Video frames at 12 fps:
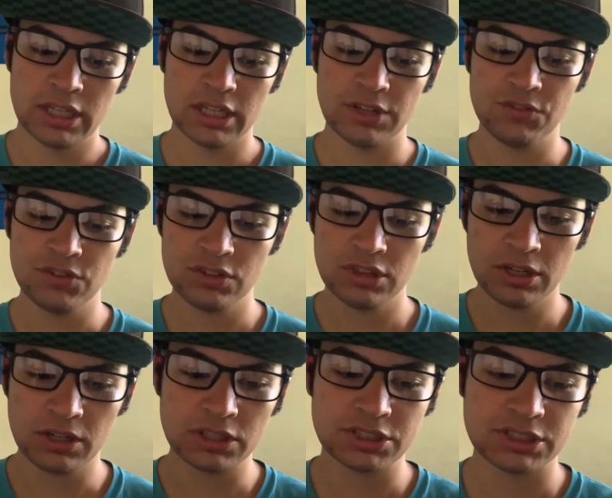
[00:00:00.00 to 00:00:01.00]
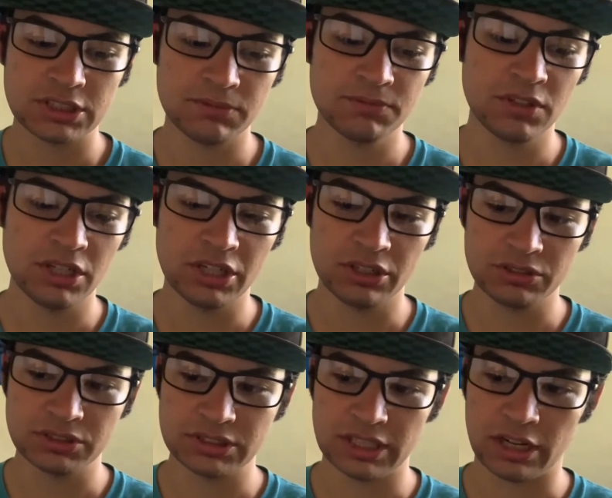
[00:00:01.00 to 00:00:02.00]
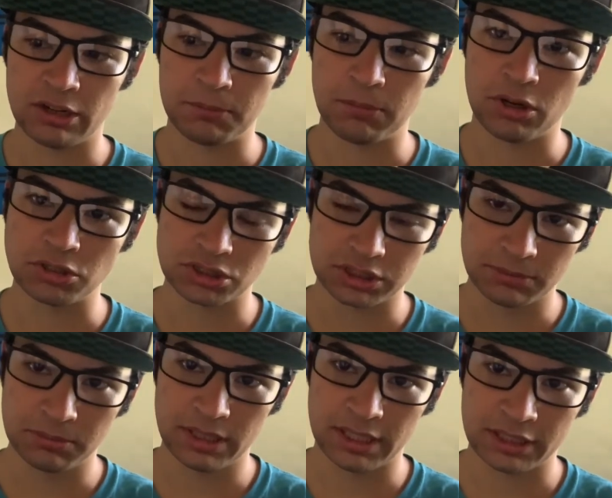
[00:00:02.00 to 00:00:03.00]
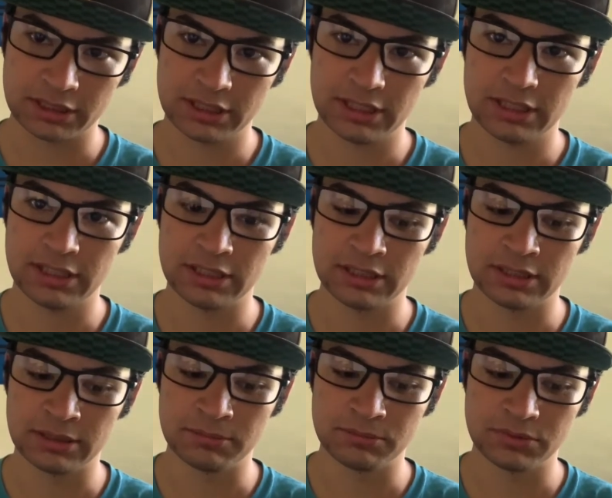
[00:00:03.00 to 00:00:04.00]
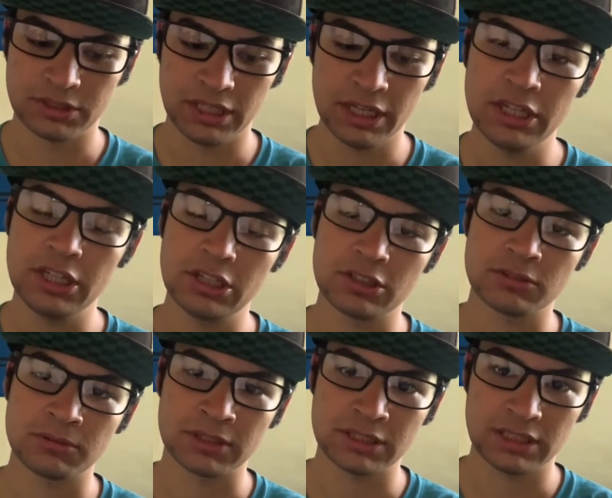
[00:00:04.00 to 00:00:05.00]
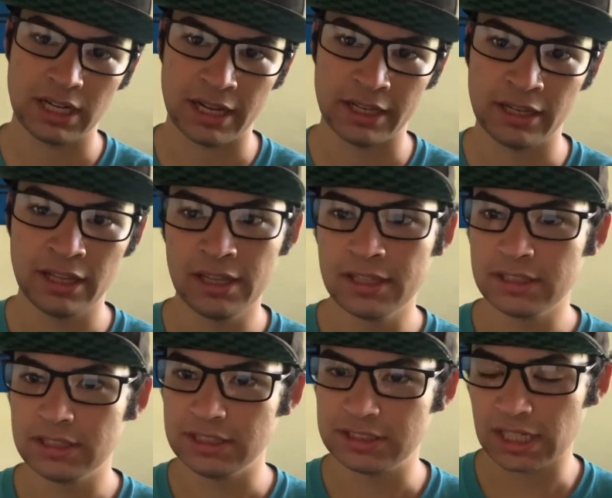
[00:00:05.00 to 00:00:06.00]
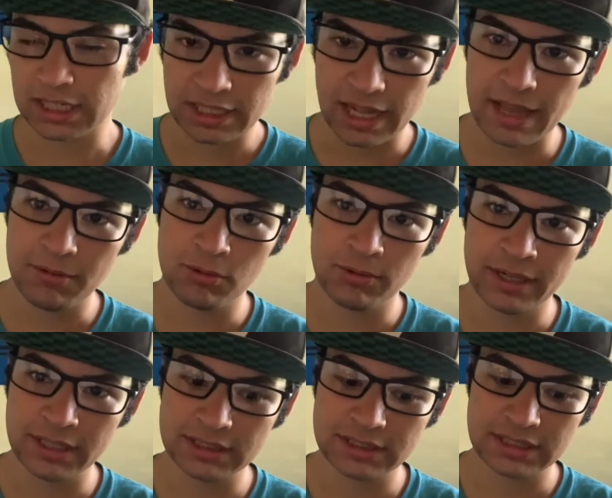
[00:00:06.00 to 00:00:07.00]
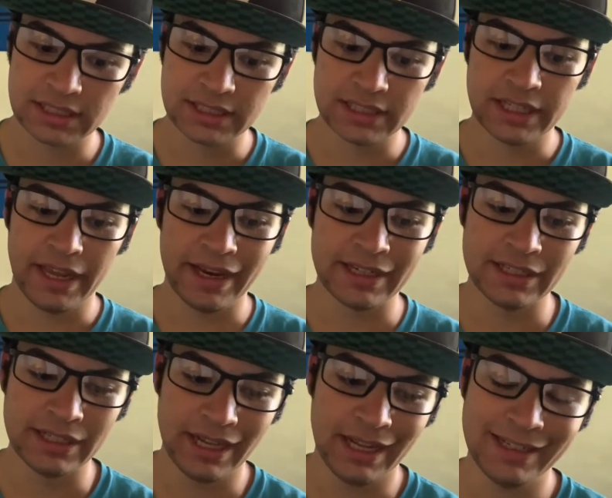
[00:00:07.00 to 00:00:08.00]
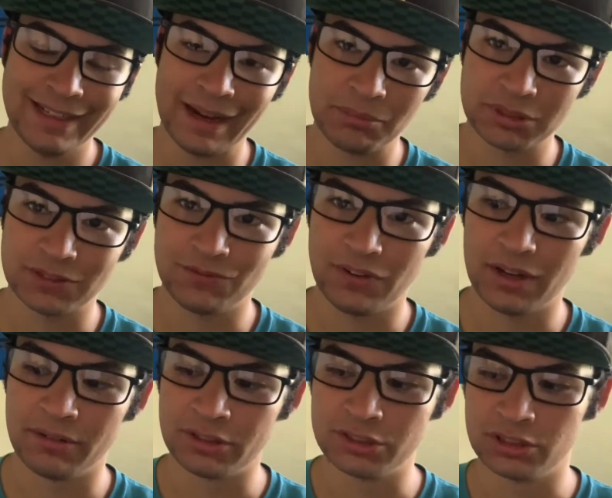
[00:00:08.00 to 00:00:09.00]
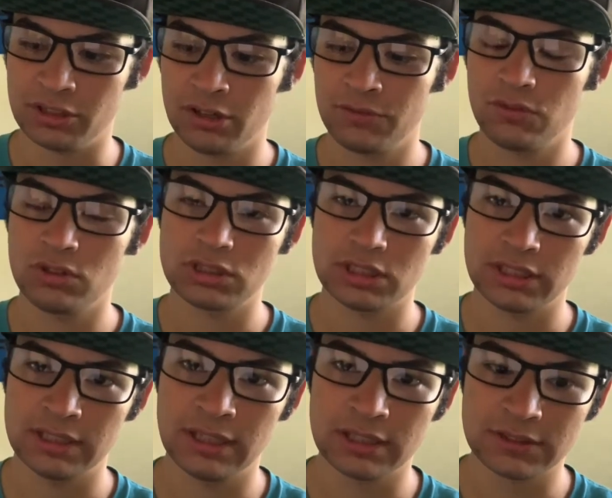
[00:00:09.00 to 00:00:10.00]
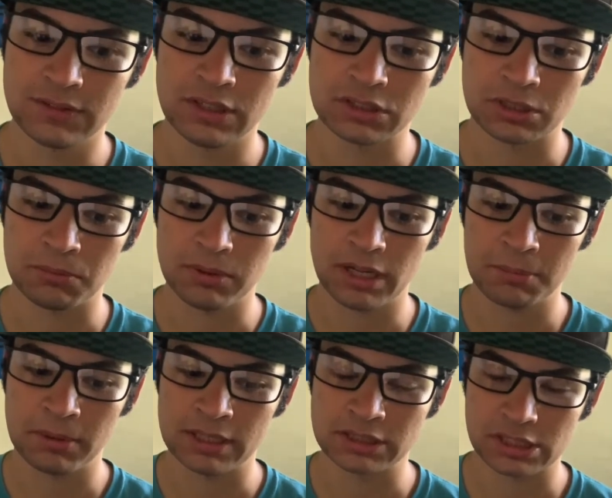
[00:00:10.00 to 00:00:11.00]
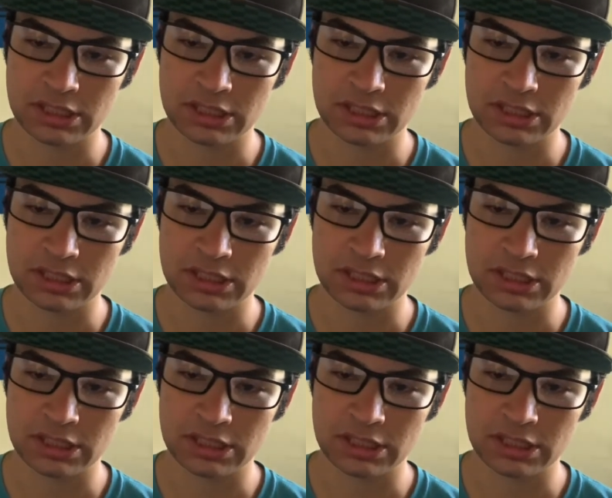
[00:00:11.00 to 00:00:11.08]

If you, there are some videos that are partially blocked um, the IndyCar ones like the second Iowa race and the Indianapolis 500. Unfortunately, those videos are blocked because of